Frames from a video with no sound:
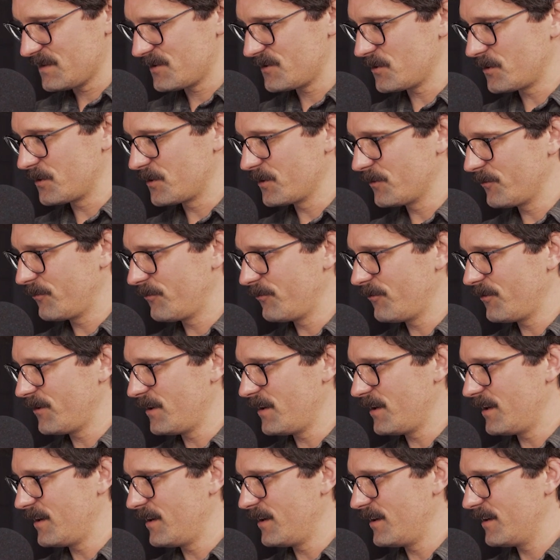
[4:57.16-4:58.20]
sort of
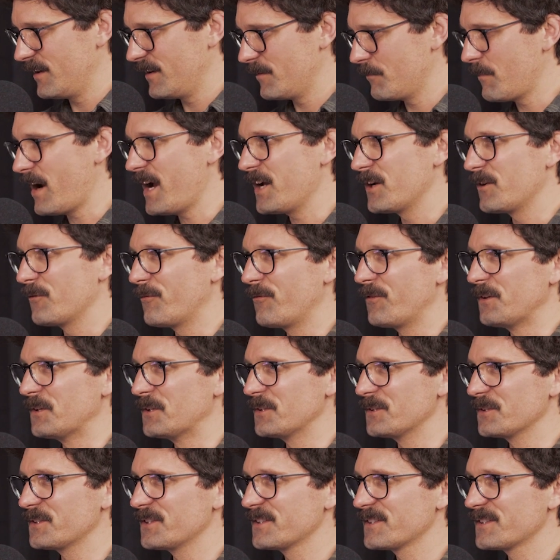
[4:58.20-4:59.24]

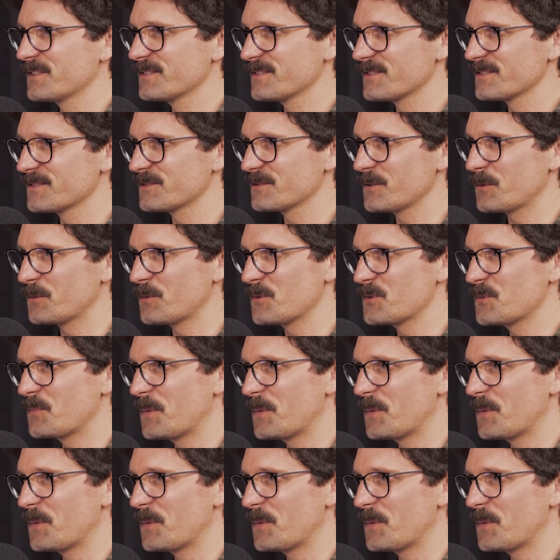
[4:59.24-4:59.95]
minefield, so to